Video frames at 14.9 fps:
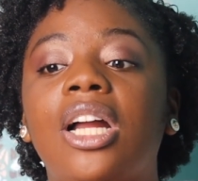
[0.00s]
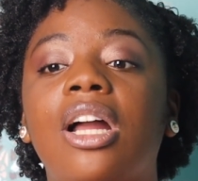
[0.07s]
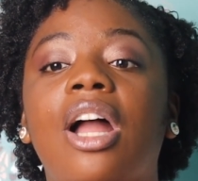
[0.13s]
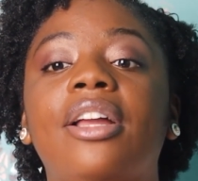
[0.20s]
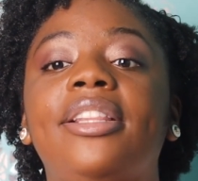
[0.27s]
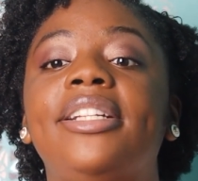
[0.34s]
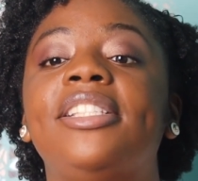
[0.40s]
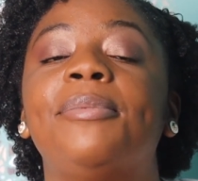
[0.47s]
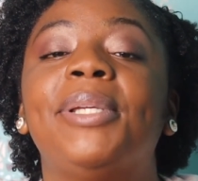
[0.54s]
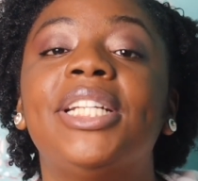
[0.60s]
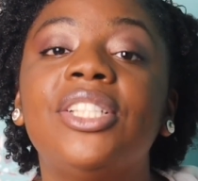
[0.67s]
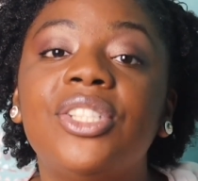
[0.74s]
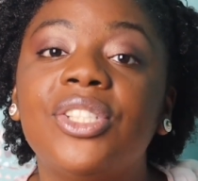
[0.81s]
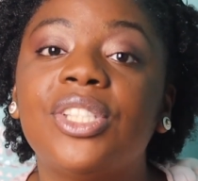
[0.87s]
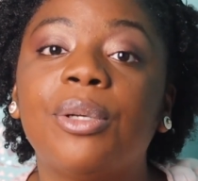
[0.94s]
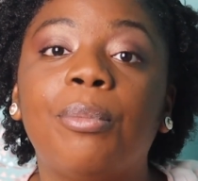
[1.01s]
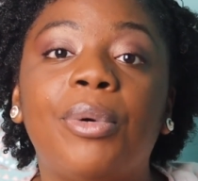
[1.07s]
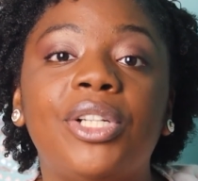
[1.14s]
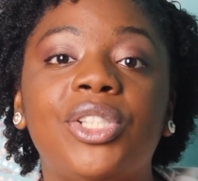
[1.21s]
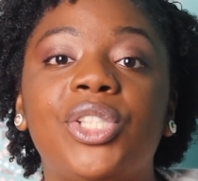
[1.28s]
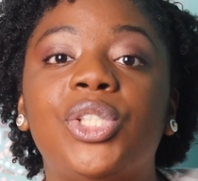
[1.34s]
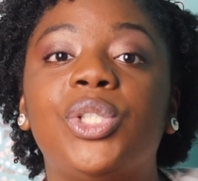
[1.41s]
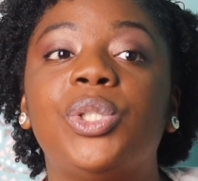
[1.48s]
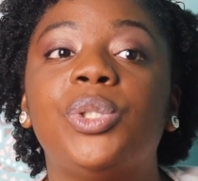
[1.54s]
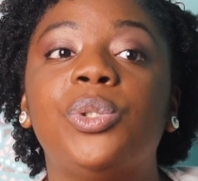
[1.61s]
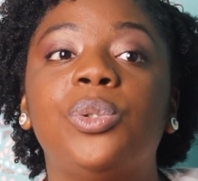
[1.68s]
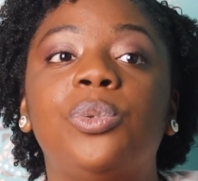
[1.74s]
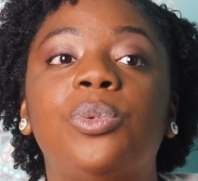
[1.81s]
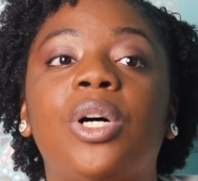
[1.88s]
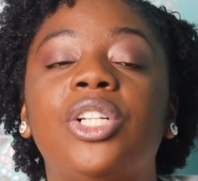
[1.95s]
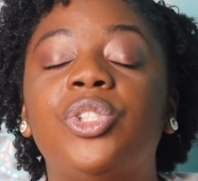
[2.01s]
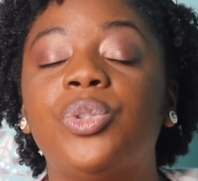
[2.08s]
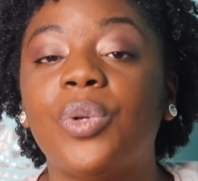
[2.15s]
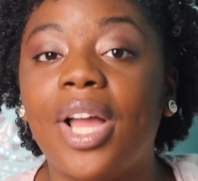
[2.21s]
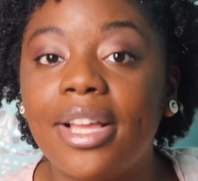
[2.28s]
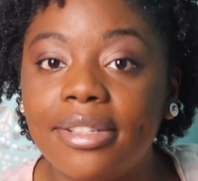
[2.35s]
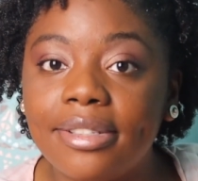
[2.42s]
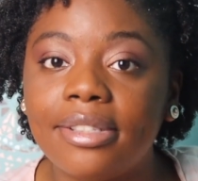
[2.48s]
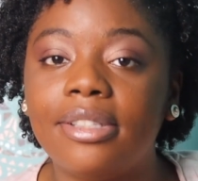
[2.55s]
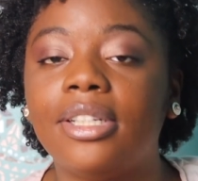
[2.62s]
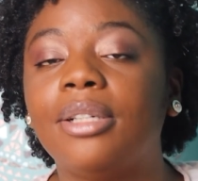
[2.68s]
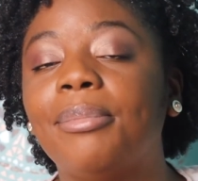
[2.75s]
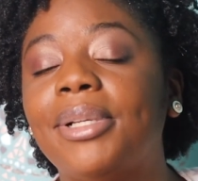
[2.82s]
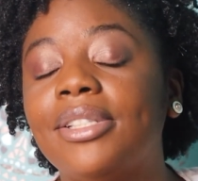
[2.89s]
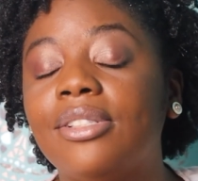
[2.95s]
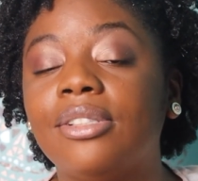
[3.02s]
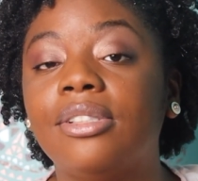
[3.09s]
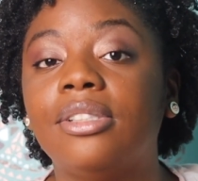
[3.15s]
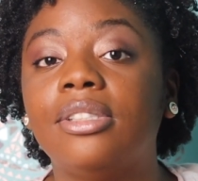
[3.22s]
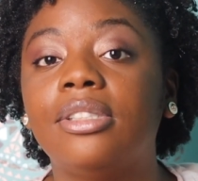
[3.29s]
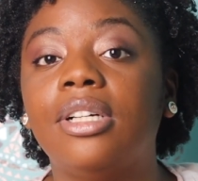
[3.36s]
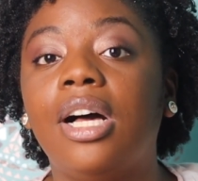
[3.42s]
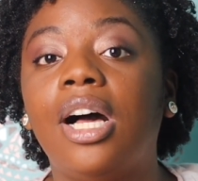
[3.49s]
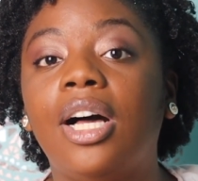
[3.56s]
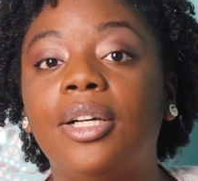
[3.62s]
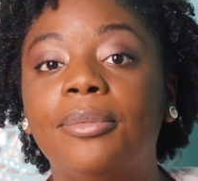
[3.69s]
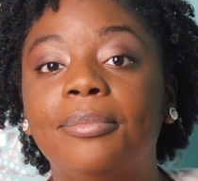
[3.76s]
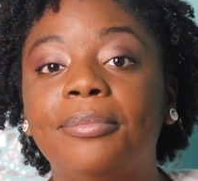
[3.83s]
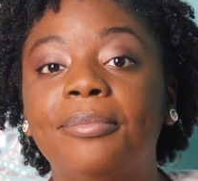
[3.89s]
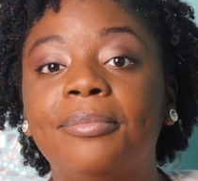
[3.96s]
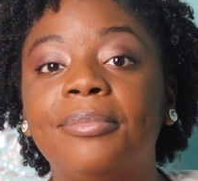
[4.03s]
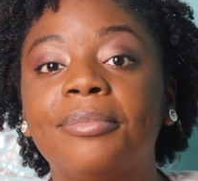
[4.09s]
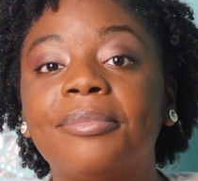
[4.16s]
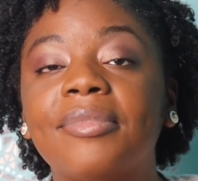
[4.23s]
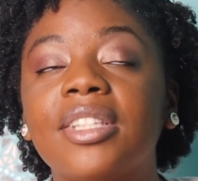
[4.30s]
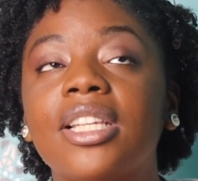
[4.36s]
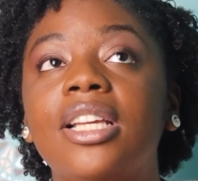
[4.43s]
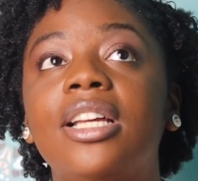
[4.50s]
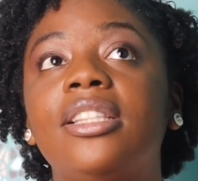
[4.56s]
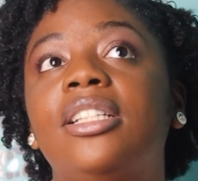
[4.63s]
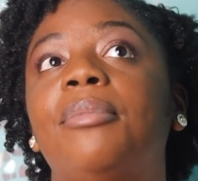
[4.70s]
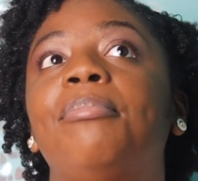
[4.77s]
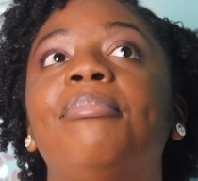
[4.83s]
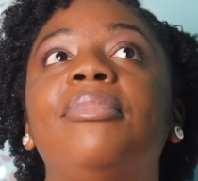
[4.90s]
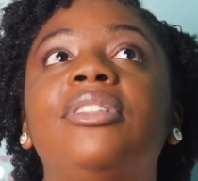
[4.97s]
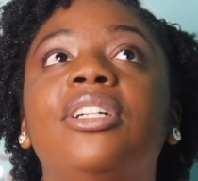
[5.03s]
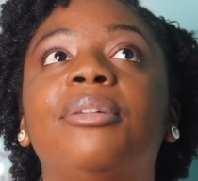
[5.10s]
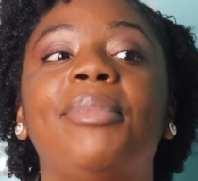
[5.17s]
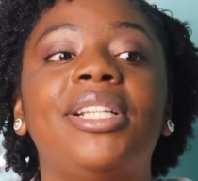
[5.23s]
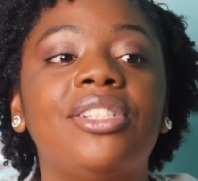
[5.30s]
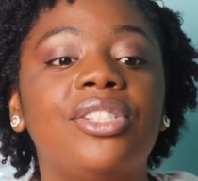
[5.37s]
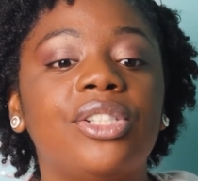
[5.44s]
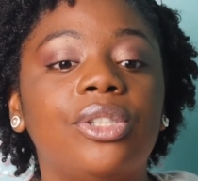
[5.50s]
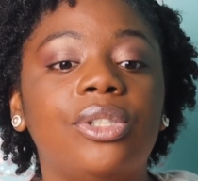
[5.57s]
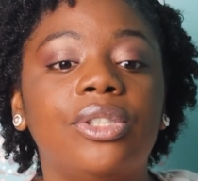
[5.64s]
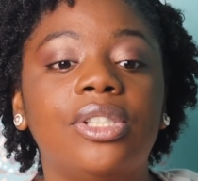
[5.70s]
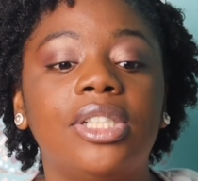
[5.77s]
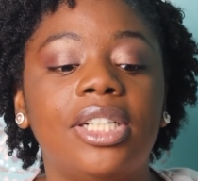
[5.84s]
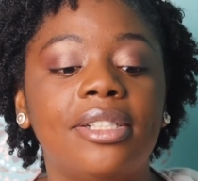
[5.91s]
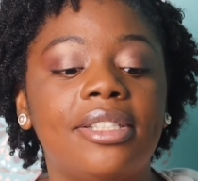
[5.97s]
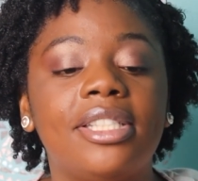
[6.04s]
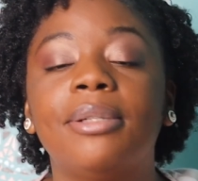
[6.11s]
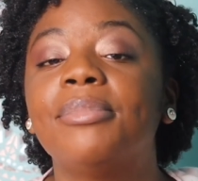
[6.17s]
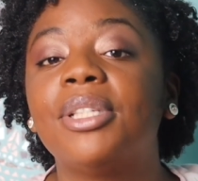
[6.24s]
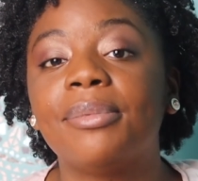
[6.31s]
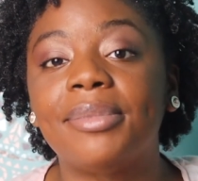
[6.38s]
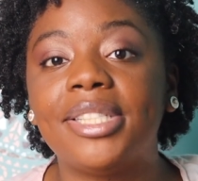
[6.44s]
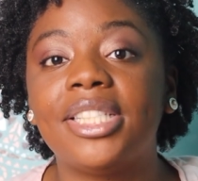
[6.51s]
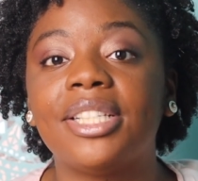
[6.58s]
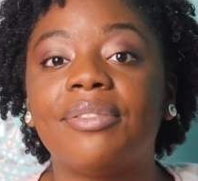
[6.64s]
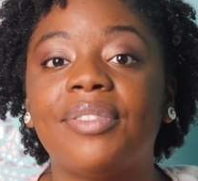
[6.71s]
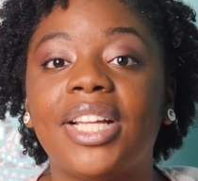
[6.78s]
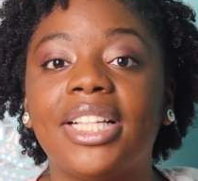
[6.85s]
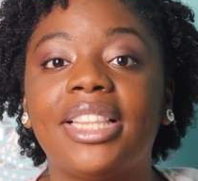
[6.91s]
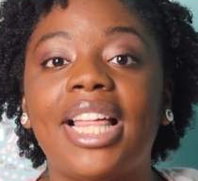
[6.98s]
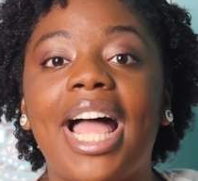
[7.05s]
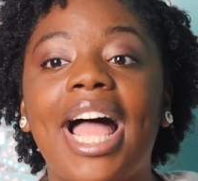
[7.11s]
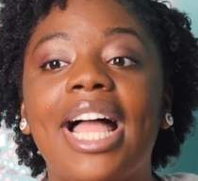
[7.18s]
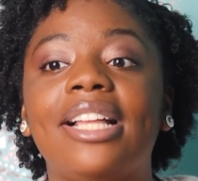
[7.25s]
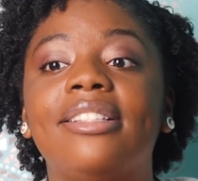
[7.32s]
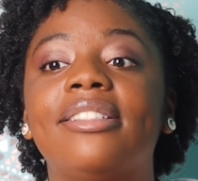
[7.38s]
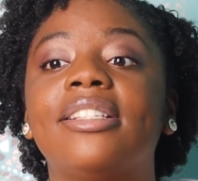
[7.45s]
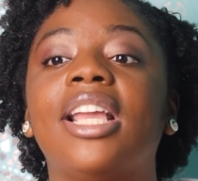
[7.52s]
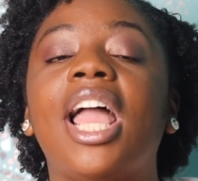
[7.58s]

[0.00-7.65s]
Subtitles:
Are they speaking to someone to address their mental their mental symptoms and stuff like that?